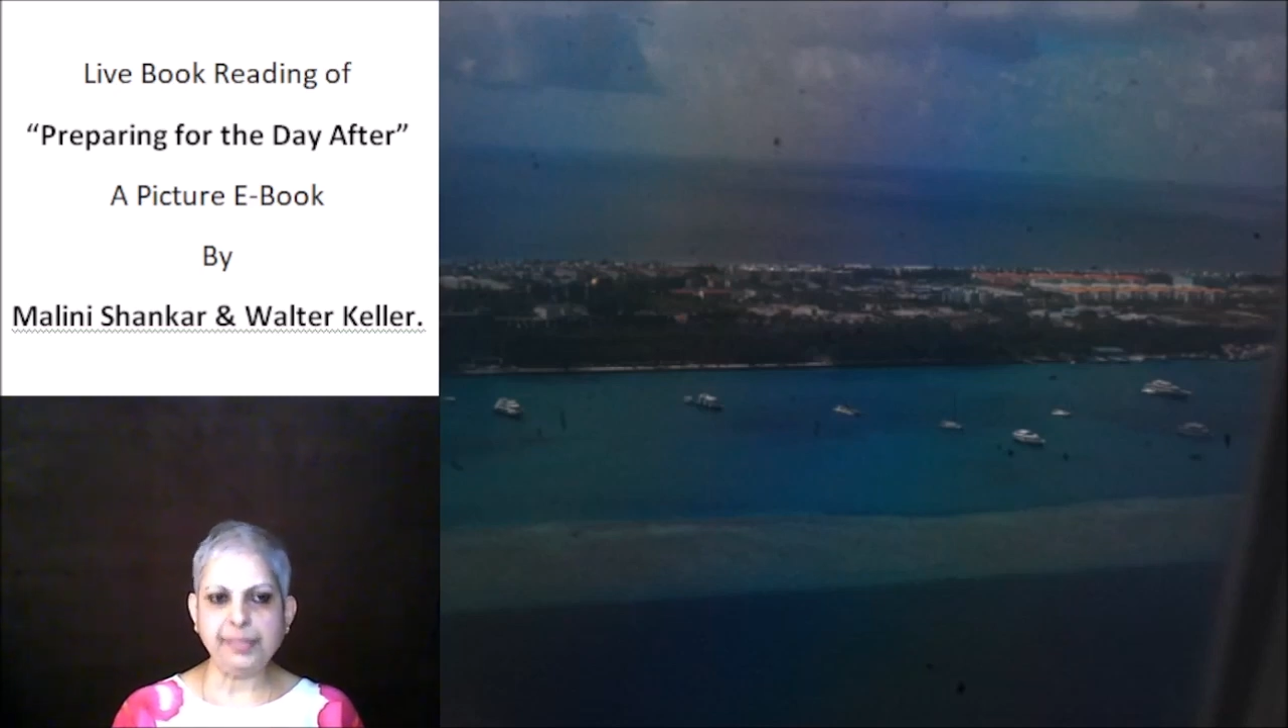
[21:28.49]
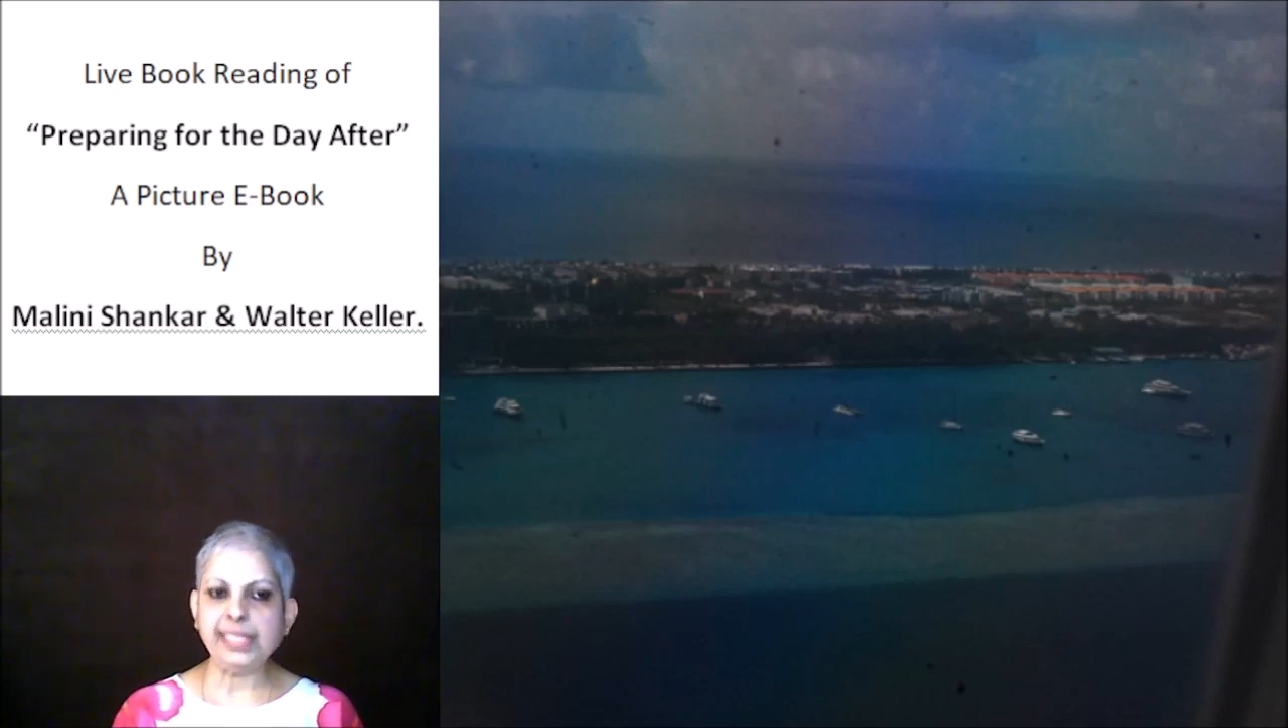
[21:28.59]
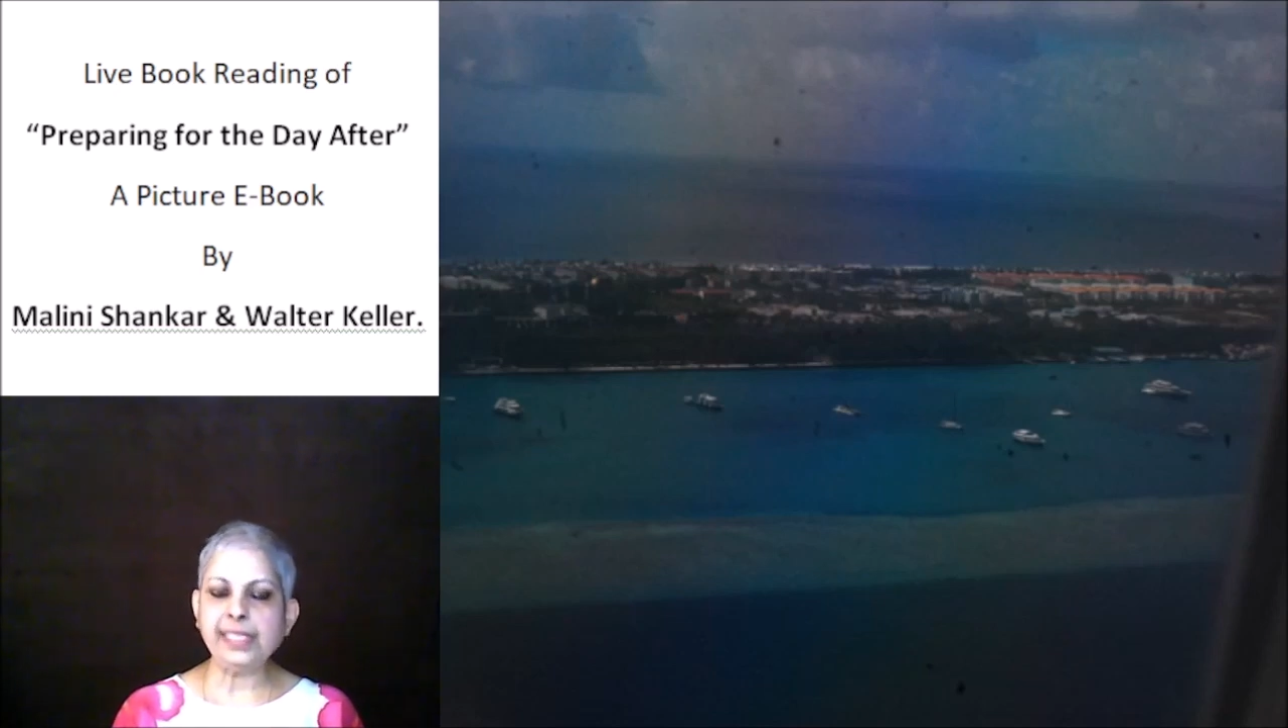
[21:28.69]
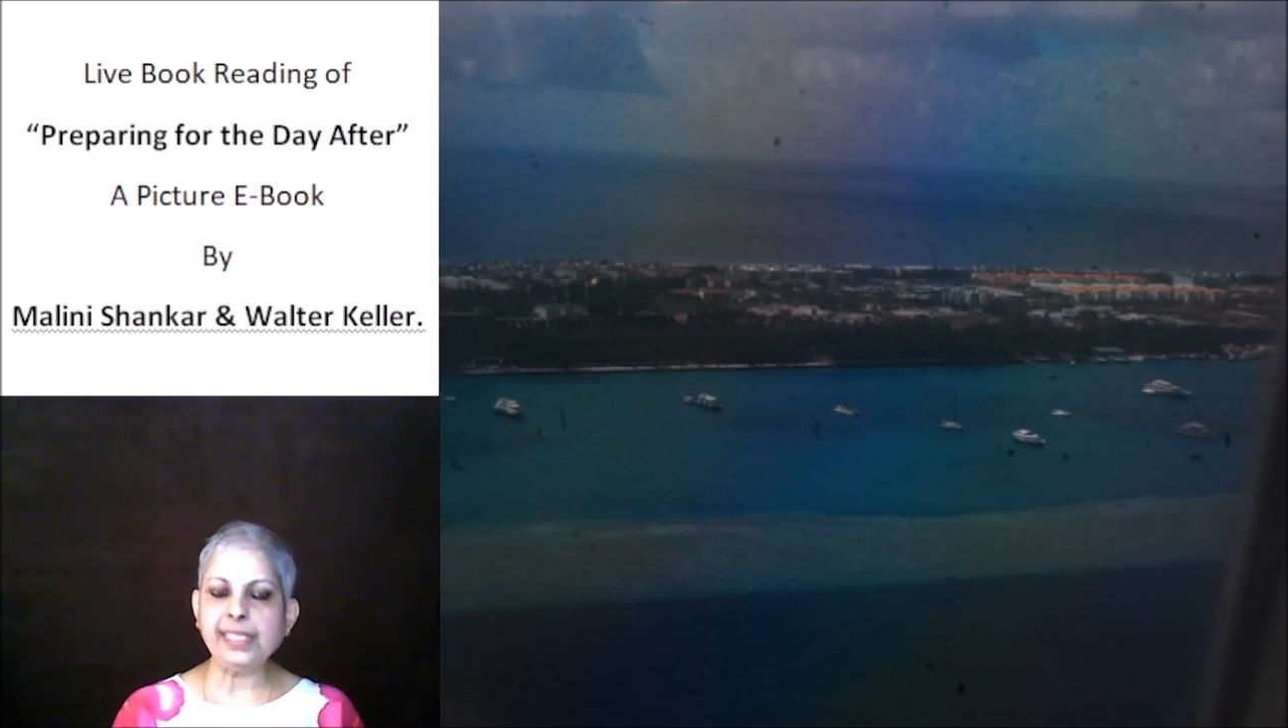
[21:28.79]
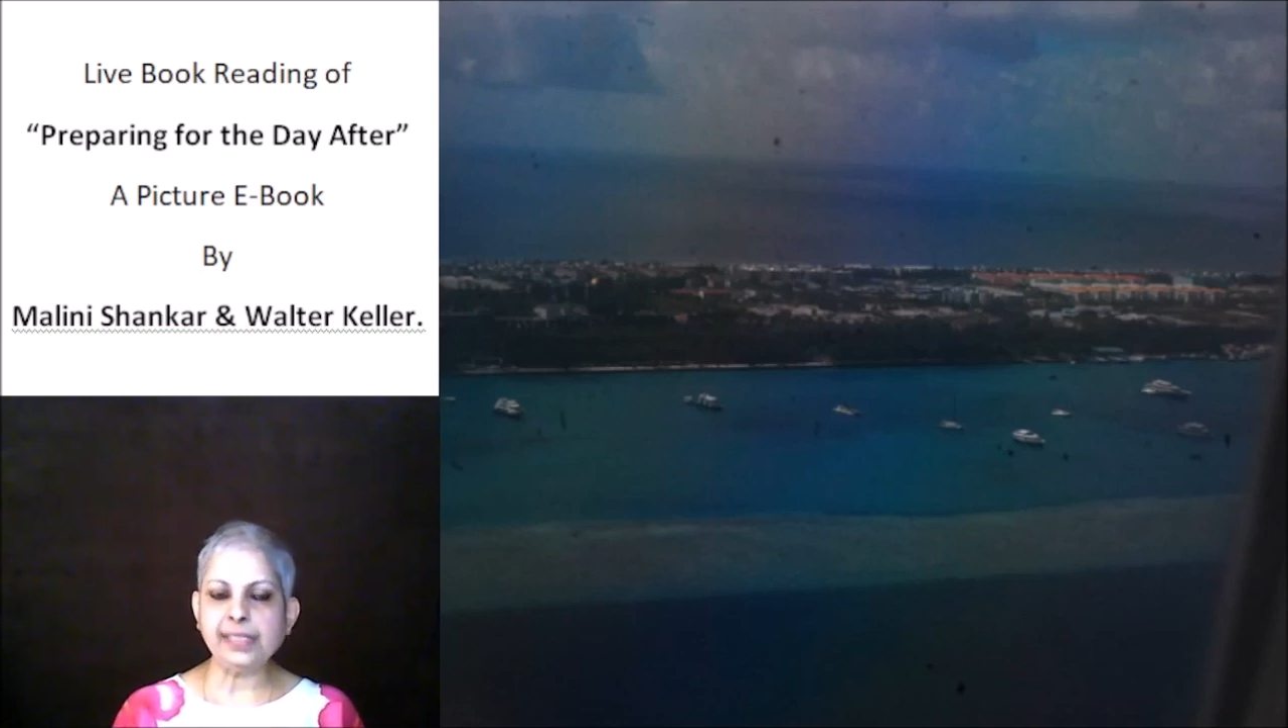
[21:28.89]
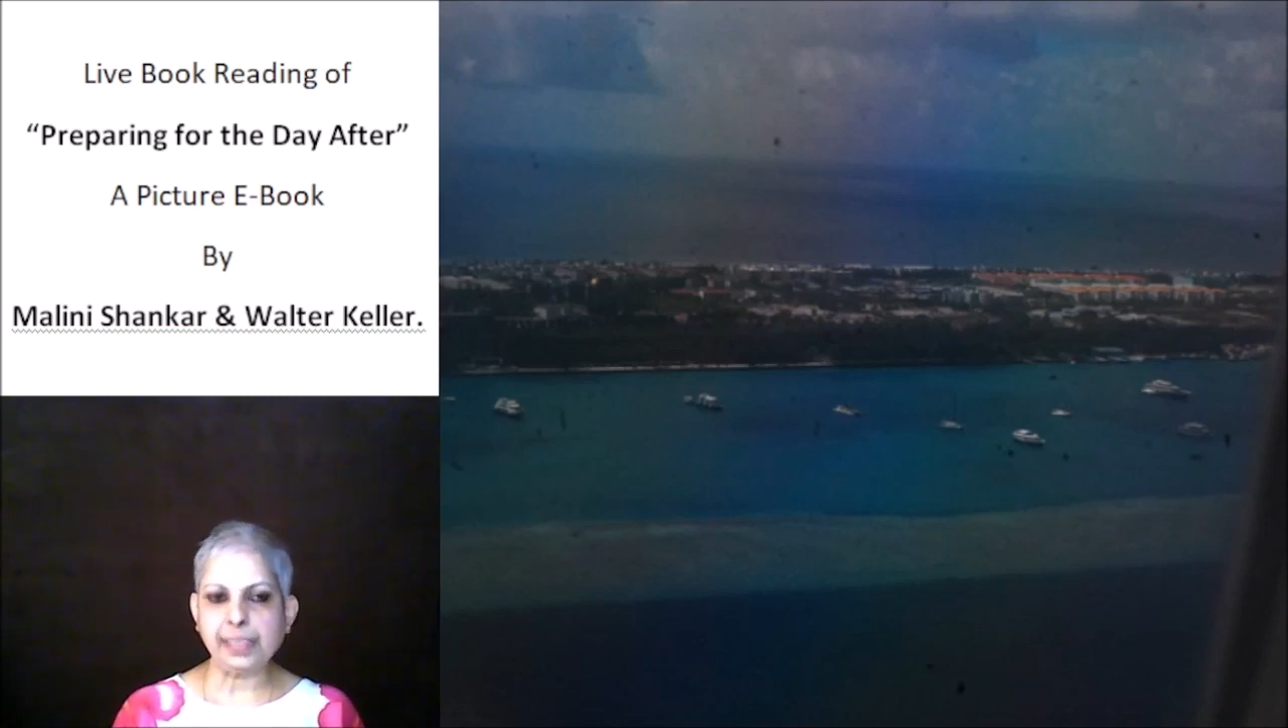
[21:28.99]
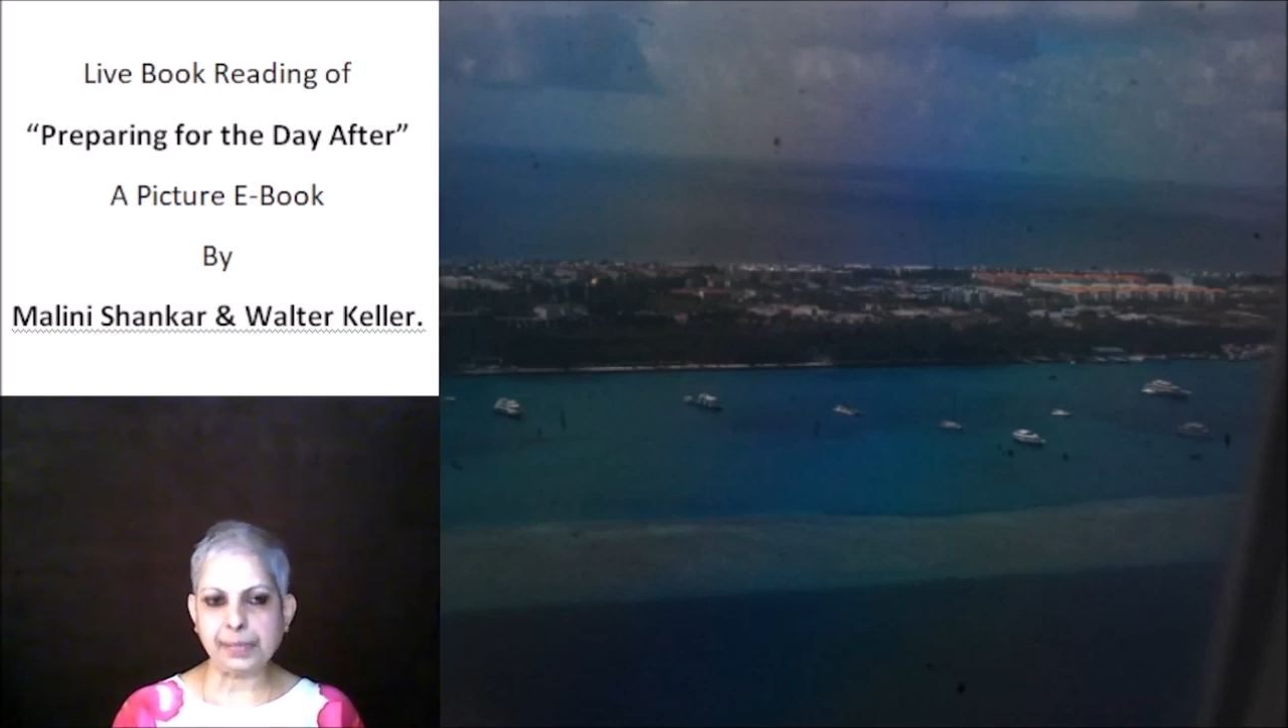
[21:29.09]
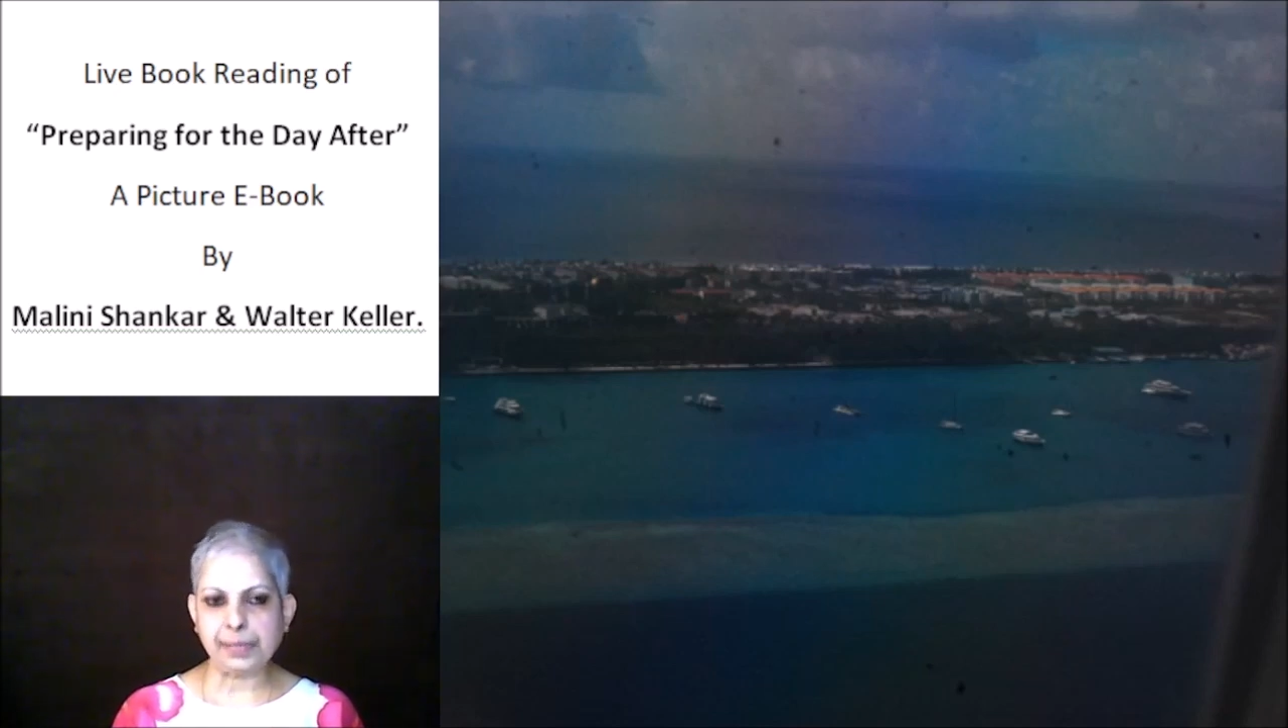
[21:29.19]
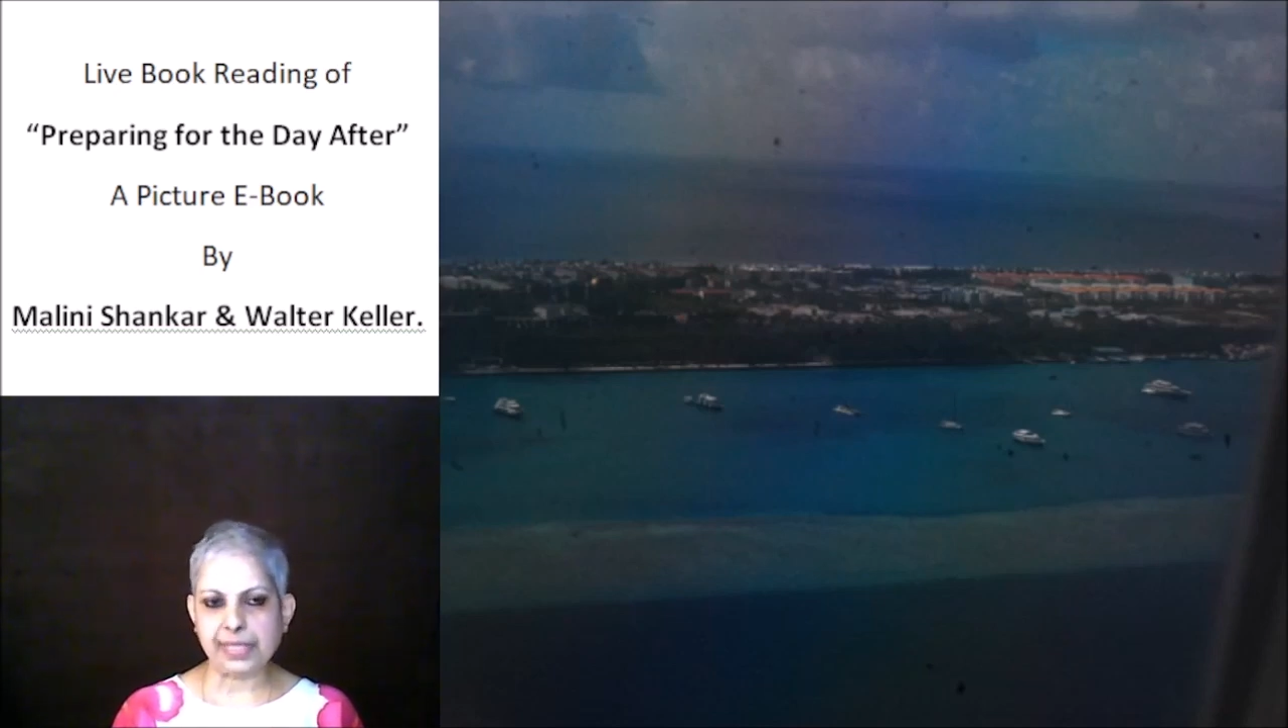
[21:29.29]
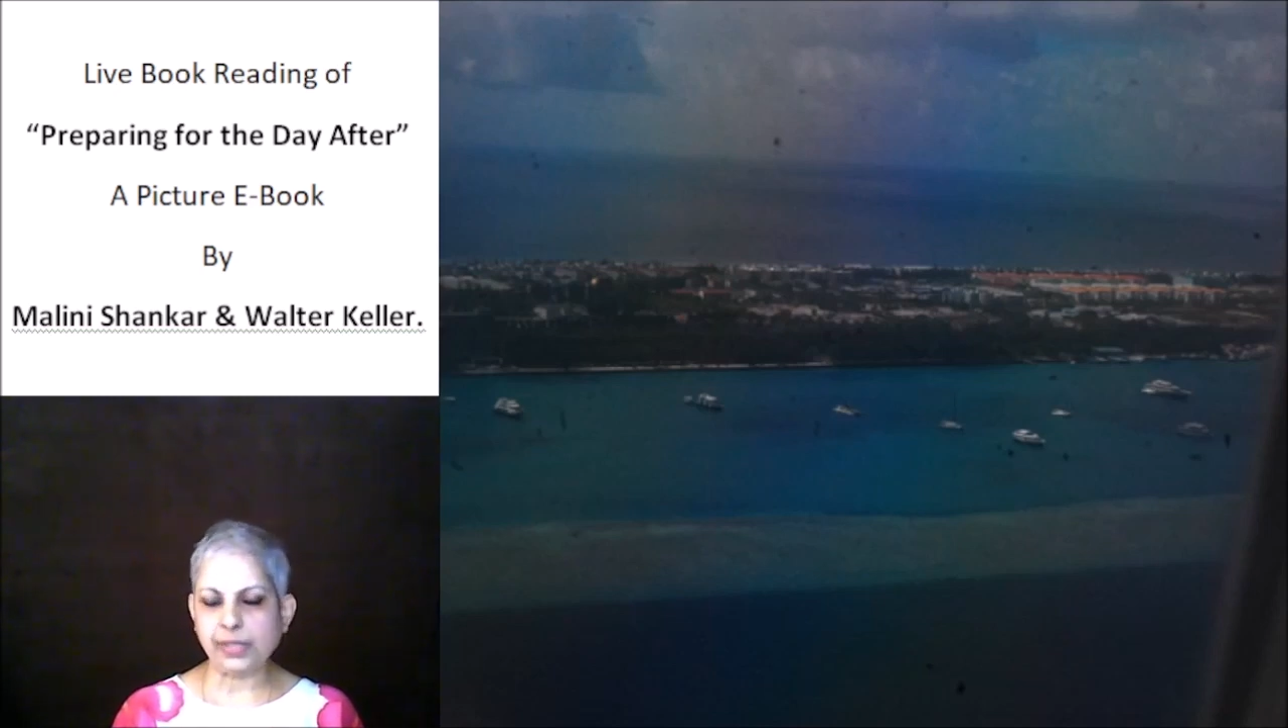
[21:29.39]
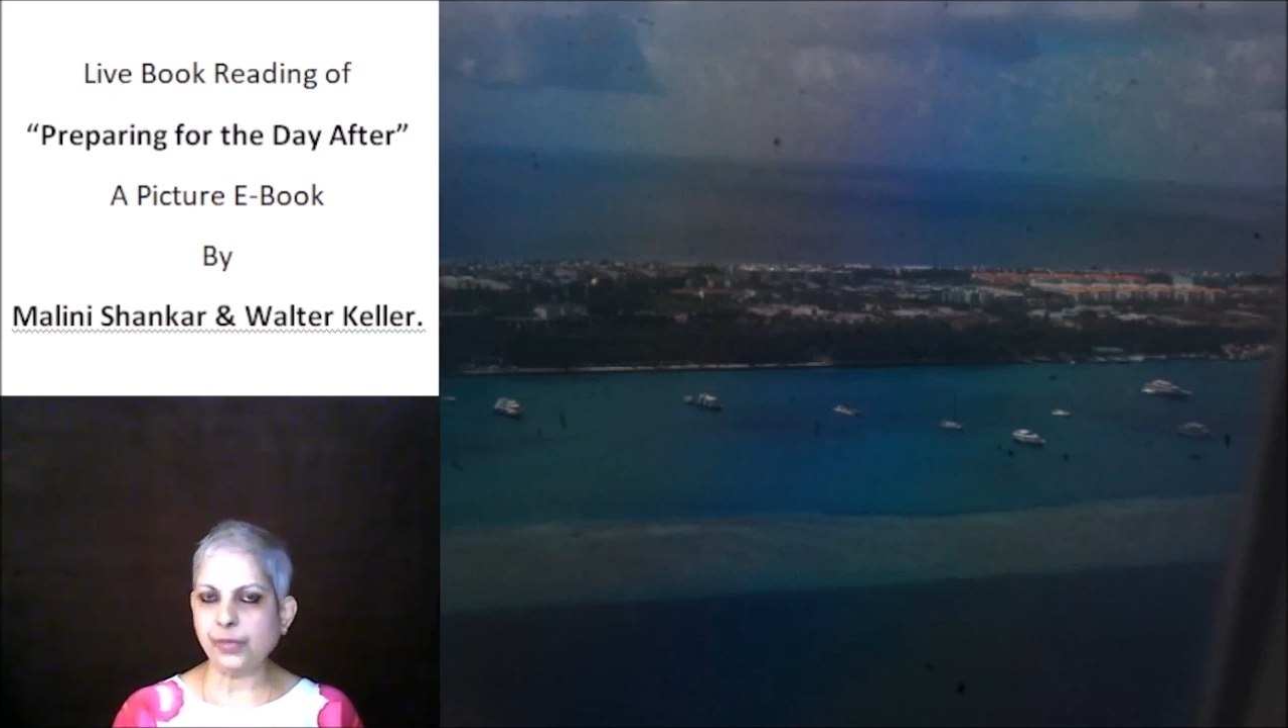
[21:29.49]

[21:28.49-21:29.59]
very near the epicenter